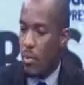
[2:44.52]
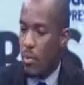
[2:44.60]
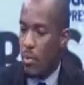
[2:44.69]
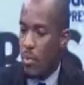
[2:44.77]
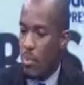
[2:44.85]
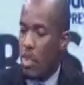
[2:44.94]

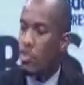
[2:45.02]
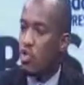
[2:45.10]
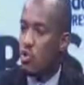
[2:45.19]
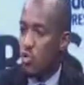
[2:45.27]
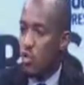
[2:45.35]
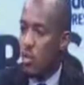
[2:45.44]
the
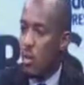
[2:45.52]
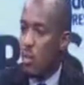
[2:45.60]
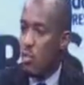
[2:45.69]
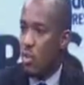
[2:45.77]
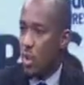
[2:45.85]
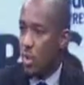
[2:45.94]
institutions, I
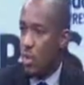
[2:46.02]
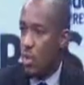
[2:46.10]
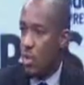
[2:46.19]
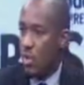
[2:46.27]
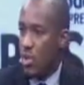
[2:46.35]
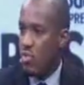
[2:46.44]
want
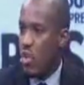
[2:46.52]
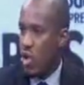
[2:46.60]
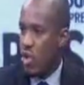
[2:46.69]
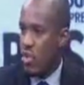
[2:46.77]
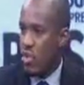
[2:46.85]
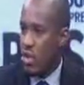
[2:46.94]
to give the
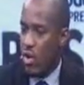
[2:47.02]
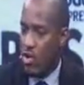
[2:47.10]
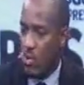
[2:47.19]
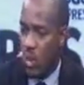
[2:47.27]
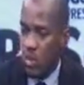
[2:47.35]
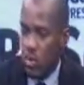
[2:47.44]
context around
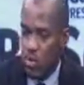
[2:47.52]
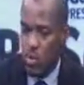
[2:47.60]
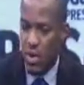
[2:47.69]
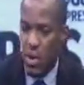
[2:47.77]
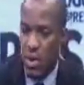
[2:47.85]
what I want to say.